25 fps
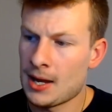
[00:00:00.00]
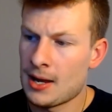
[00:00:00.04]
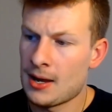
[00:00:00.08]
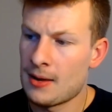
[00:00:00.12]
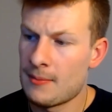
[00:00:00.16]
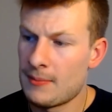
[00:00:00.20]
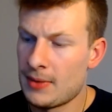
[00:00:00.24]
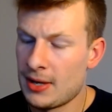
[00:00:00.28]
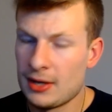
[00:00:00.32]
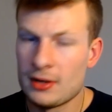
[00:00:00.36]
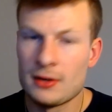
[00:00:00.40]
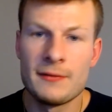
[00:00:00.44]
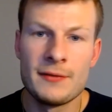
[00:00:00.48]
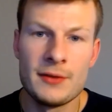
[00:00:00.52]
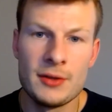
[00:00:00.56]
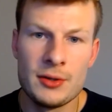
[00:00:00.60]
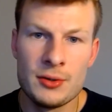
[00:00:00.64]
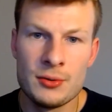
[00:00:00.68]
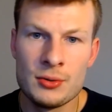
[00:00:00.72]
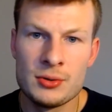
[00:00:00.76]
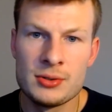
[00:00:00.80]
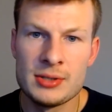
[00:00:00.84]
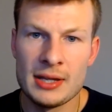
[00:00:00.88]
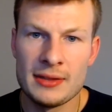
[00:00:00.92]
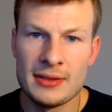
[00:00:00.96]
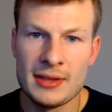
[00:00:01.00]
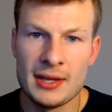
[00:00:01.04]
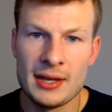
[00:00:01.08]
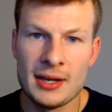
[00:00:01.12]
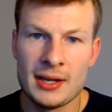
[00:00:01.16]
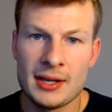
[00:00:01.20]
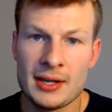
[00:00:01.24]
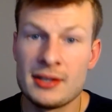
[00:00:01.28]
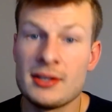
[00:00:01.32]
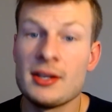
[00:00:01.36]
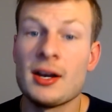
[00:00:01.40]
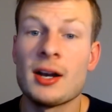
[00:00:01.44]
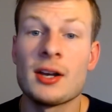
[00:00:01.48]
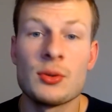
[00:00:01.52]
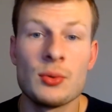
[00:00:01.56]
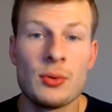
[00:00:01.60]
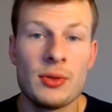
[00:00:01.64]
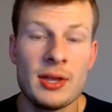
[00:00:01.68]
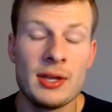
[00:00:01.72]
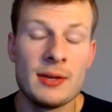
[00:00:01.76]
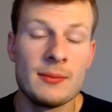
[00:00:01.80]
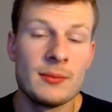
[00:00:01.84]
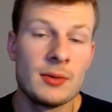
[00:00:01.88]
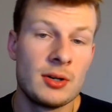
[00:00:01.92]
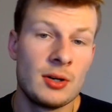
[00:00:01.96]
interviews that they conduct with
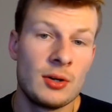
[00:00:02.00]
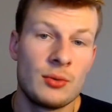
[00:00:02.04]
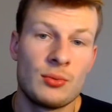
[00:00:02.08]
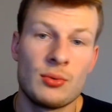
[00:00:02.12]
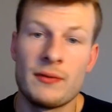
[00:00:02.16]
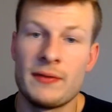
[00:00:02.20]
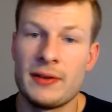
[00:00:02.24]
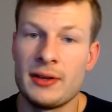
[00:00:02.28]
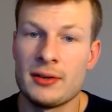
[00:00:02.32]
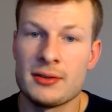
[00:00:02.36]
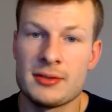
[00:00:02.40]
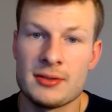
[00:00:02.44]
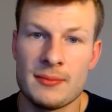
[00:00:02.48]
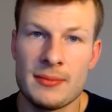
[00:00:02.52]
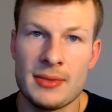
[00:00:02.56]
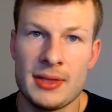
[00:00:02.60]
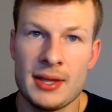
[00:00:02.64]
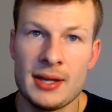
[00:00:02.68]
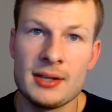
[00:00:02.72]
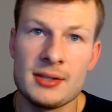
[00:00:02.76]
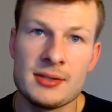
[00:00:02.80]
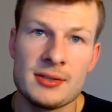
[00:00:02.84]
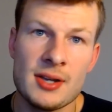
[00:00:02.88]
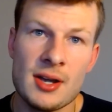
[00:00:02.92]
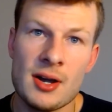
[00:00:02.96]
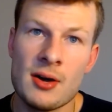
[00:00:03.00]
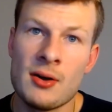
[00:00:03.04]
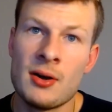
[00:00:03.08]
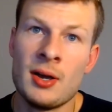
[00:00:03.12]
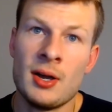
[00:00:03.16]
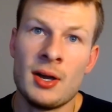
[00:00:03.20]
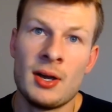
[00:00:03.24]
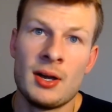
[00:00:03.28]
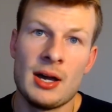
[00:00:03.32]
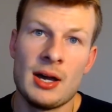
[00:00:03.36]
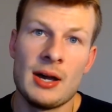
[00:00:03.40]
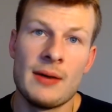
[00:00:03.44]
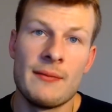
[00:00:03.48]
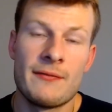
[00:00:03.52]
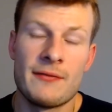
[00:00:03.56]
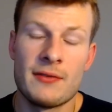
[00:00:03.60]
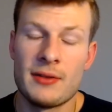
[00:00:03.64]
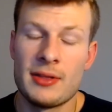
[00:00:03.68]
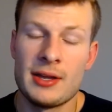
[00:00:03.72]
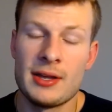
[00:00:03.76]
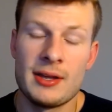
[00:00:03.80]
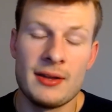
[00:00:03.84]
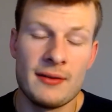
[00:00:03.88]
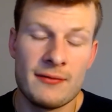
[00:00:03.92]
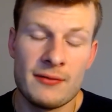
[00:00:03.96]
him could reveal some things. So for
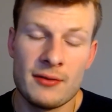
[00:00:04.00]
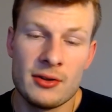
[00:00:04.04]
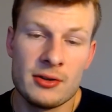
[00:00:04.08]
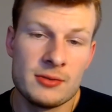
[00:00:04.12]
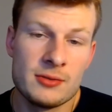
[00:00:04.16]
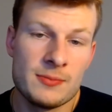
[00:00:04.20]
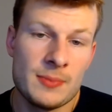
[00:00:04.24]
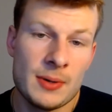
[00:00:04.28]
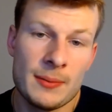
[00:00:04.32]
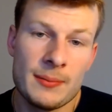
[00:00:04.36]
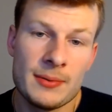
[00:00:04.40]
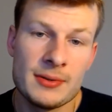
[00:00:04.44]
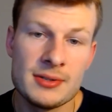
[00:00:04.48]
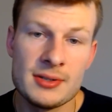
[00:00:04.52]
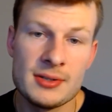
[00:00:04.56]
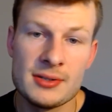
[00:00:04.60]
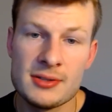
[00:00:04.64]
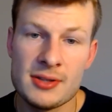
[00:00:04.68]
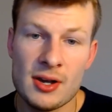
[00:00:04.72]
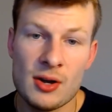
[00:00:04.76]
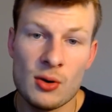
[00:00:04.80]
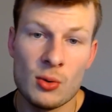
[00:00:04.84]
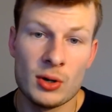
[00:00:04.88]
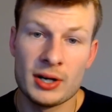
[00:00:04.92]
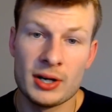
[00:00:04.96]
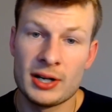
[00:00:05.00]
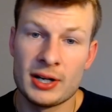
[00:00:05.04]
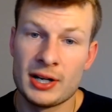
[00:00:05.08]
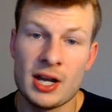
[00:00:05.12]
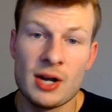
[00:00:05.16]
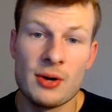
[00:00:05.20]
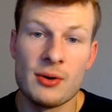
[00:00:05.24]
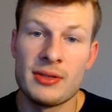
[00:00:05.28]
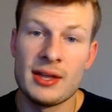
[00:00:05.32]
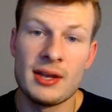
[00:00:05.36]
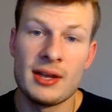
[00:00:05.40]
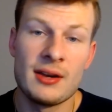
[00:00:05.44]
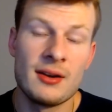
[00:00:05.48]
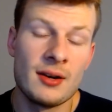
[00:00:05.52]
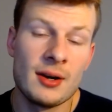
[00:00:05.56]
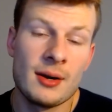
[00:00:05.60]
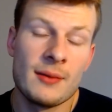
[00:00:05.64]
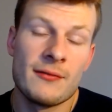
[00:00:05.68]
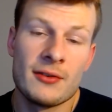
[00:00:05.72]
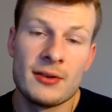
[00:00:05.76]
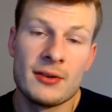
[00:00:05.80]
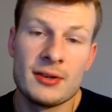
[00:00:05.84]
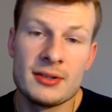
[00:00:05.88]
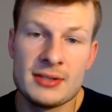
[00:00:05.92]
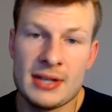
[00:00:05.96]
those purposes, though, we're going to go with Ed Ingram
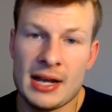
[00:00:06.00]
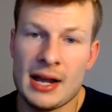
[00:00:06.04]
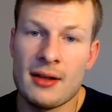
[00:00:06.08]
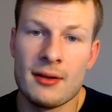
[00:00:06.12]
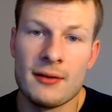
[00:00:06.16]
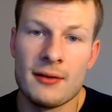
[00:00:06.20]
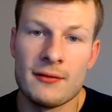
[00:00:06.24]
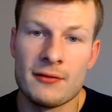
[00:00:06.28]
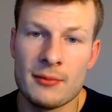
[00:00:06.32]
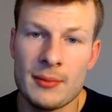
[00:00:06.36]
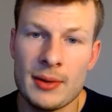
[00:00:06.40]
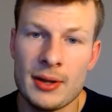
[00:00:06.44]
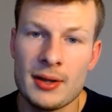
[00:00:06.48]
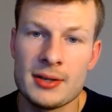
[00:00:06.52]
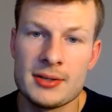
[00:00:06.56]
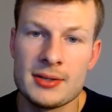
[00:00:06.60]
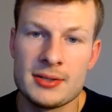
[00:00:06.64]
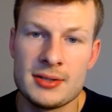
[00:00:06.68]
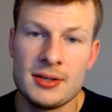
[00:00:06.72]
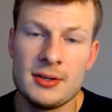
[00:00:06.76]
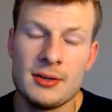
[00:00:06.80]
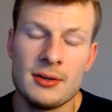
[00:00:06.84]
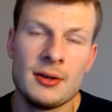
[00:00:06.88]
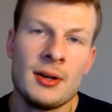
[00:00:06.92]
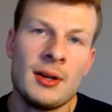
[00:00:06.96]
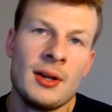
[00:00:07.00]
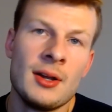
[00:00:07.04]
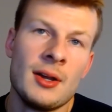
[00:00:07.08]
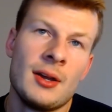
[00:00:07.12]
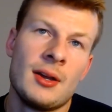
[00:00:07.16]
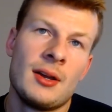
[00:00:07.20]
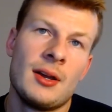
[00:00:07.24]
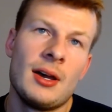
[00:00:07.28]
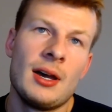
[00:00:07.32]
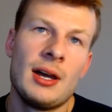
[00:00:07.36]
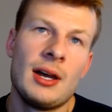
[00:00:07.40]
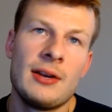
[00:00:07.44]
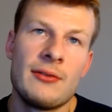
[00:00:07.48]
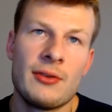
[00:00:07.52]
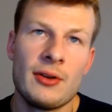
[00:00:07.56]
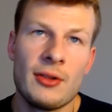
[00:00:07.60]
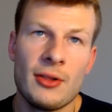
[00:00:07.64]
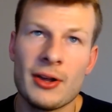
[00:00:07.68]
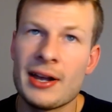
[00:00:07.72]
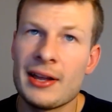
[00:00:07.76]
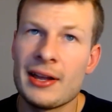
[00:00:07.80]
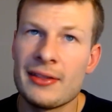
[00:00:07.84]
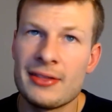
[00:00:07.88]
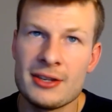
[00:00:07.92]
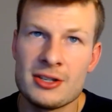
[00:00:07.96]
for his talent from LSU. And if we
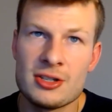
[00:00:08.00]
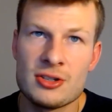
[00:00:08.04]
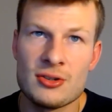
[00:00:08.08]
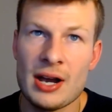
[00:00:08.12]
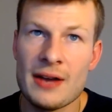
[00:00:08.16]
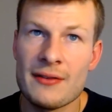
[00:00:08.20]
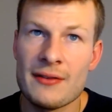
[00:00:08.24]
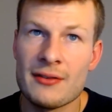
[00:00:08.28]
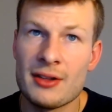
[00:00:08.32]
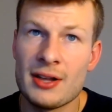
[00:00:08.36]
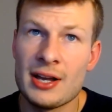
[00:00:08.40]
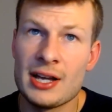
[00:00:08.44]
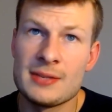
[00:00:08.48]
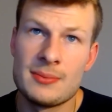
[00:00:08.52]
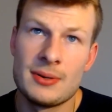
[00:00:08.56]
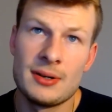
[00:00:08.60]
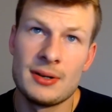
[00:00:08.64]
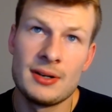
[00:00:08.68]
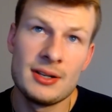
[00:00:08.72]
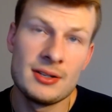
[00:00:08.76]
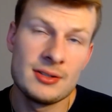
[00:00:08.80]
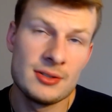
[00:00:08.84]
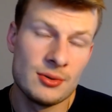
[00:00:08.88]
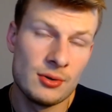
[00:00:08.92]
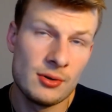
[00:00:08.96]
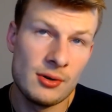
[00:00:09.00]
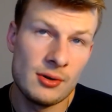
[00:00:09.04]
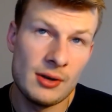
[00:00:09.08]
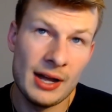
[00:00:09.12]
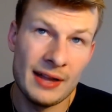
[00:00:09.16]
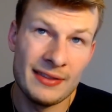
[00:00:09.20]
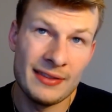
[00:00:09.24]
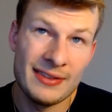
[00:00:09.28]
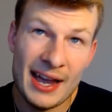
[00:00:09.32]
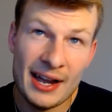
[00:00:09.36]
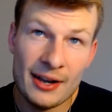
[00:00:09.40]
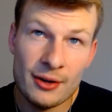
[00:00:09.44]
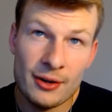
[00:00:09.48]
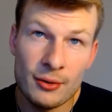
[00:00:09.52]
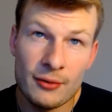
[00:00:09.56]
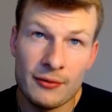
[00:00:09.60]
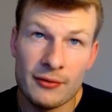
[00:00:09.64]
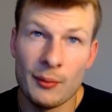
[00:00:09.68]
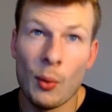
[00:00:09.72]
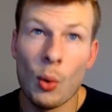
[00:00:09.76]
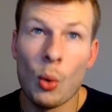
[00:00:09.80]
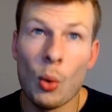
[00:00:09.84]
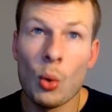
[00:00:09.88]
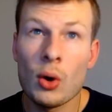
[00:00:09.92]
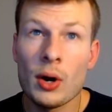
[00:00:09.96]
look at this draft class, Penei Sewell at tackle
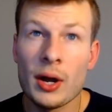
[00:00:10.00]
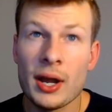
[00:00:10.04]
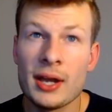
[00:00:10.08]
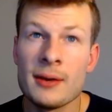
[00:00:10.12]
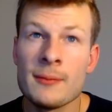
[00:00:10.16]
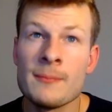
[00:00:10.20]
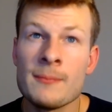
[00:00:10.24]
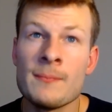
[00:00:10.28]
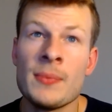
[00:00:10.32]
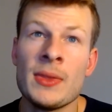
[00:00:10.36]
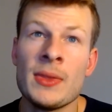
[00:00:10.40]
from Oregon,